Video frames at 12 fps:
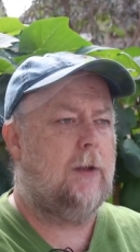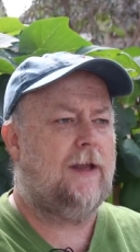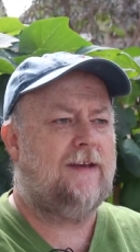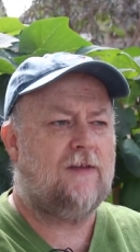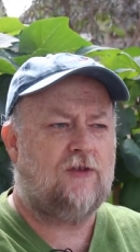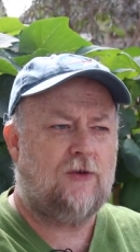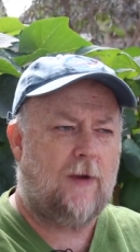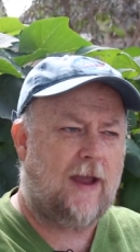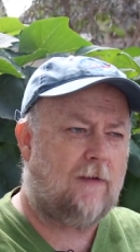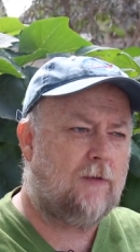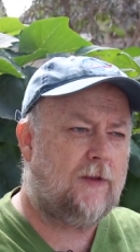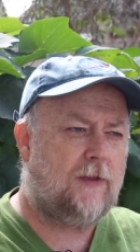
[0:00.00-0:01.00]
It doesn't do
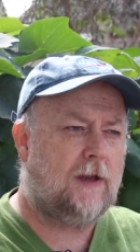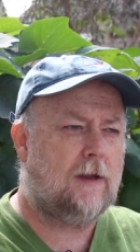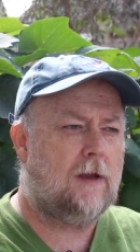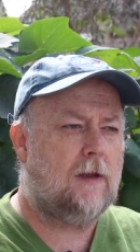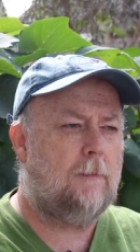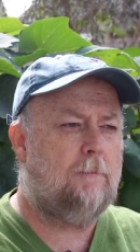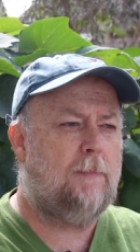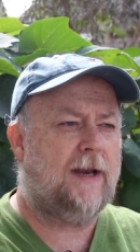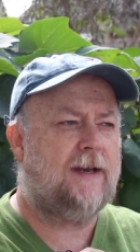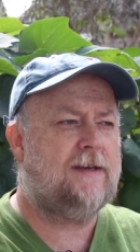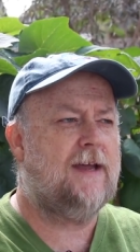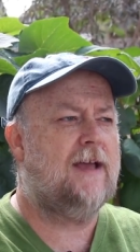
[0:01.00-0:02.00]
everything, but
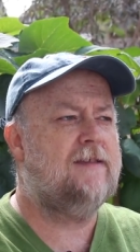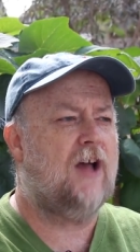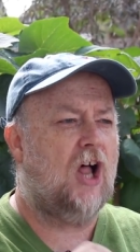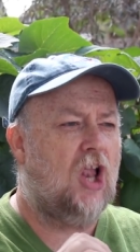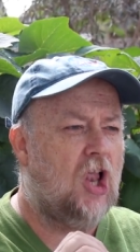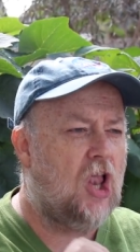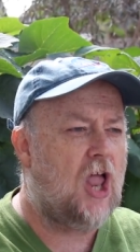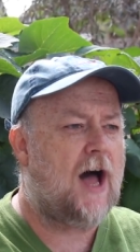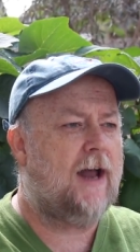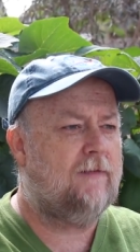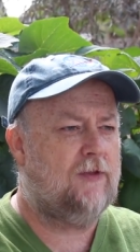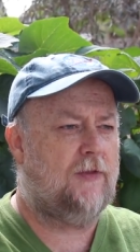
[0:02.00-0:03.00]
it does a
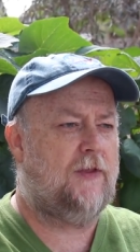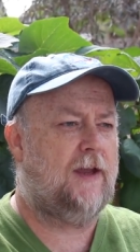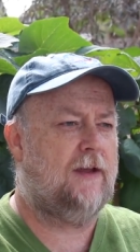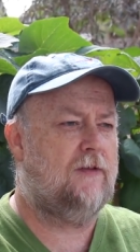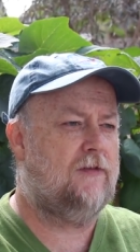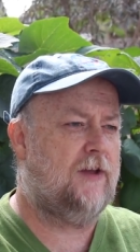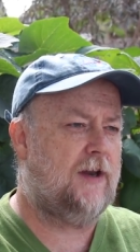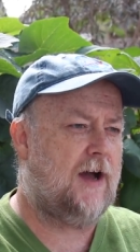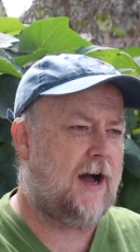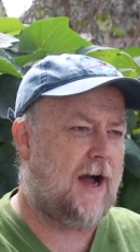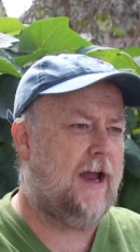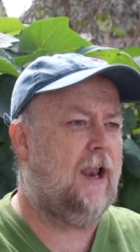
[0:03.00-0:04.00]
lot of the things that
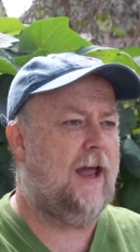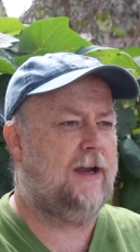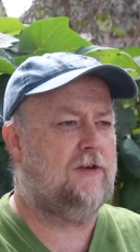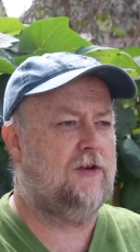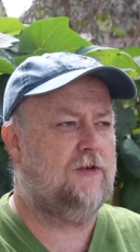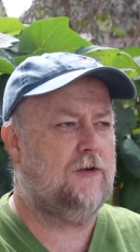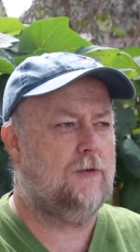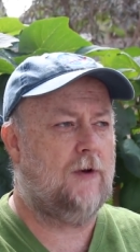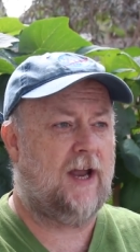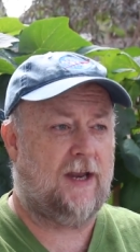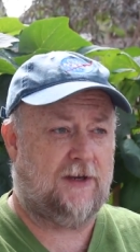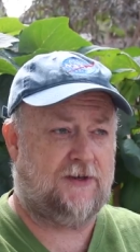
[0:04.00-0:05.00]
I like to do
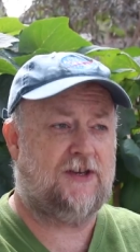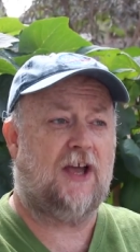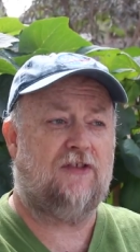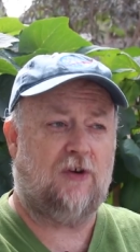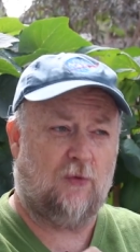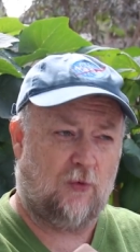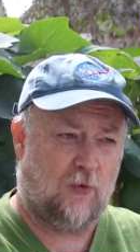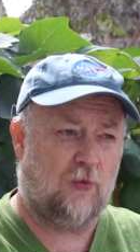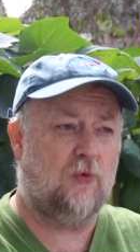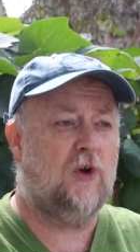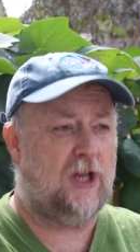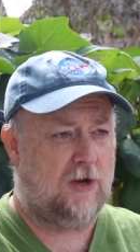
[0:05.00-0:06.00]
and it does it
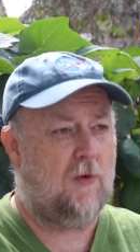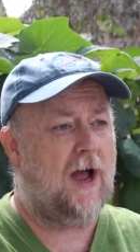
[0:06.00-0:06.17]
really